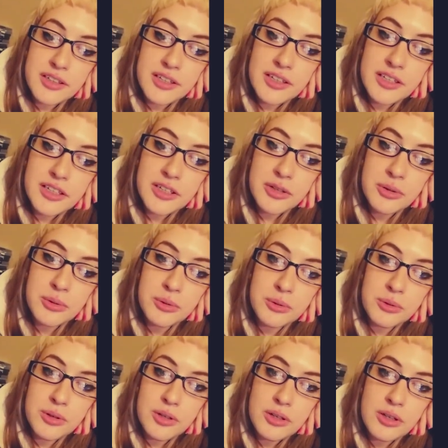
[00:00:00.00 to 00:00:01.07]

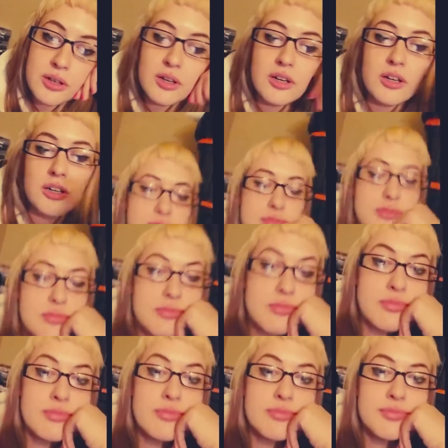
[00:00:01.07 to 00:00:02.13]
anywho,
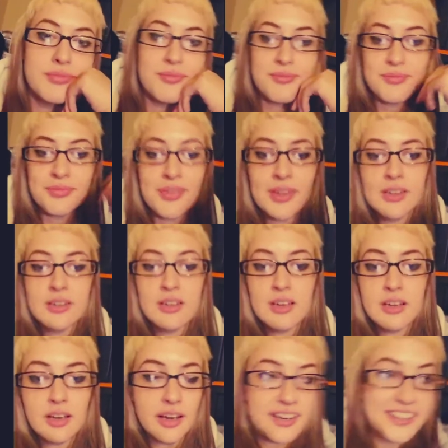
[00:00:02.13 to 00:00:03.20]

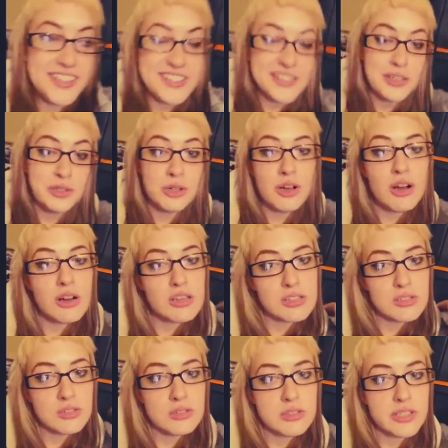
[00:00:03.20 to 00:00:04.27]
I guess I'll
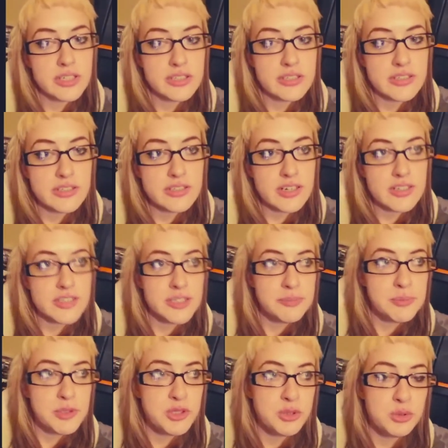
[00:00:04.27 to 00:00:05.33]
also take this time
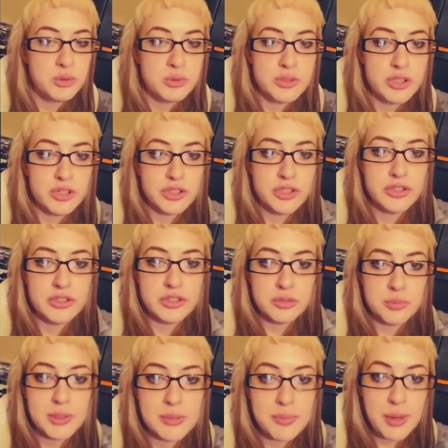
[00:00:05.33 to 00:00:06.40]
to tell you a little
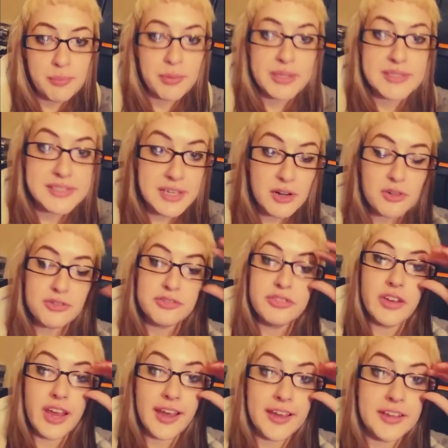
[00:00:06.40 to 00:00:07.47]
bit about myself,
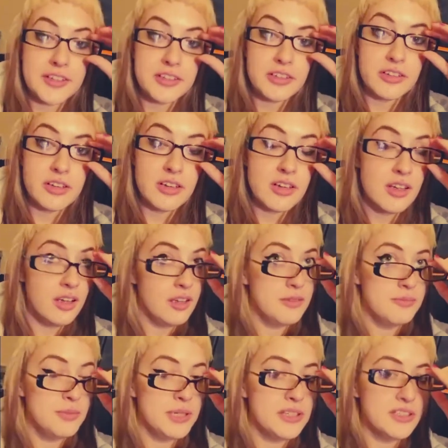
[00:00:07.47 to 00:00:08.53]
and
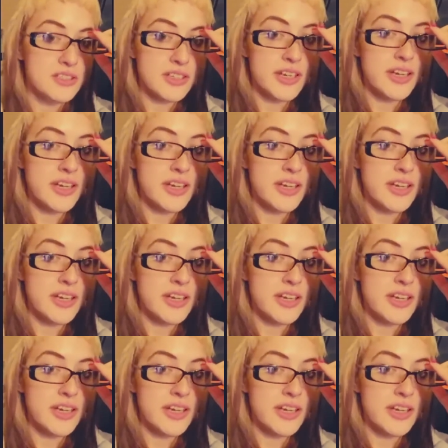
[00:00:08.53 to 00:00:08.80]
because I